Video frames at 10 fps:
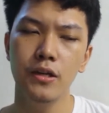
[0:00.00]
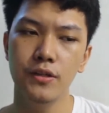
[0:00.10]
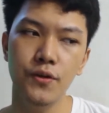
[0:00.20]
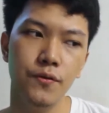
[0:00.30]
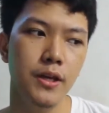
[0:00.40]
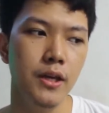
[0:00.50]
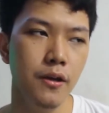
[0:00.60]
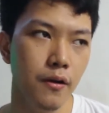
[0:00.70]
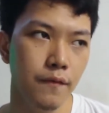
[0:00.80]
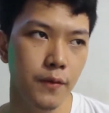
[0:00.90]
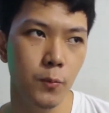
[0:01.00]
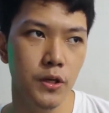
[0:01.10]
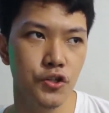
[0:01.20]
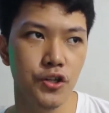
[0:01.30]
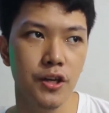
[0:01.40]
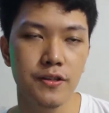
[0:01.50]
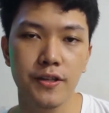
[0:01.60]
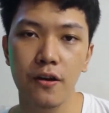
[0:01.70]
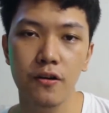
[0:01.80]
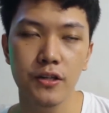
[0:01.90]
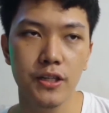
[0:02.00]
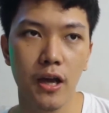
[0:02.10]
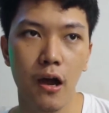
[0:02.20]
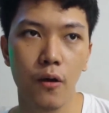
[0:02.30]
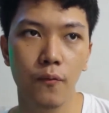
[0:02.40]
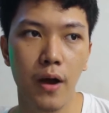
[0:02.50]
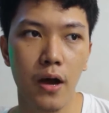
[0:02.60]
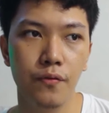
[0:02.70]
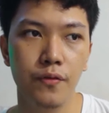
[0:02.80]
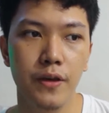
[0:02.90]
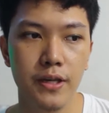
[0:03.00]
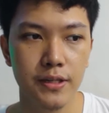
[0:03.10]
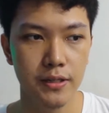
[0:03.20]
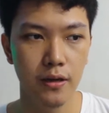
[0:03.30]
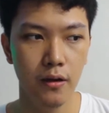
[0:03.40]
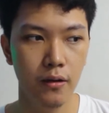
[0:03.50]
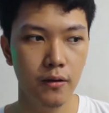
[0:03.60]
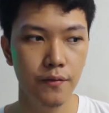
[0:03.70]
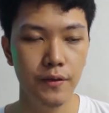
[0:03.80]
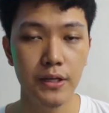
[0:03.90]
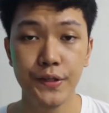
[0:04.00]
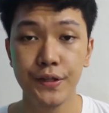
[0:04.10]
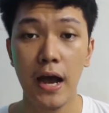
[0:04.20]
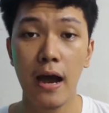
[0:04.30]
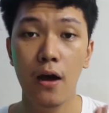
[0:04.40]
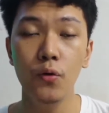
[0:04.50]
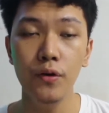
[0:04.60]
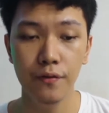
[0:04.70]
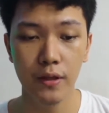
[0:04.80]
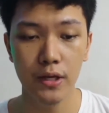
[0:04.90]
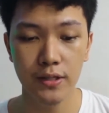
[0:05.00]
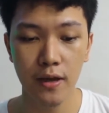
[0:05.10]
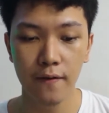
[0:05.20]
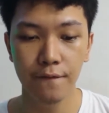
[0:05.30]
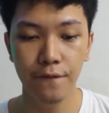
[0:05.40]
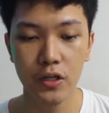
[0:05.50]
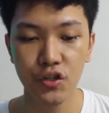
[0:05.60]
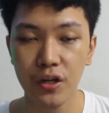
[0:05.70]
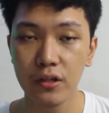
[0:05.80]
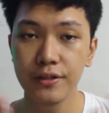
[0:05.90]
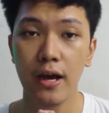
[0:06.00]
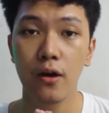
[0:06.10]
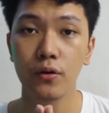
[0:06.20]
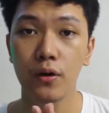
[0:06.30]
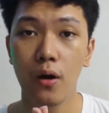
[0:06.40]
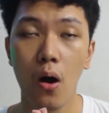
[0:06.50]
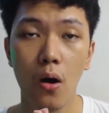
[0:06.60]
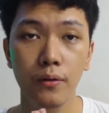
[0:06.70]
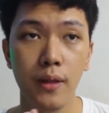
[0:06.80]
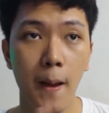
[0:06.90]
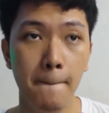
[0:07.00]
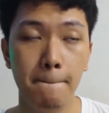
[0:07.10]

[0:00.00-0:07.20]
so the year of the witching centers around this town, this fictional town called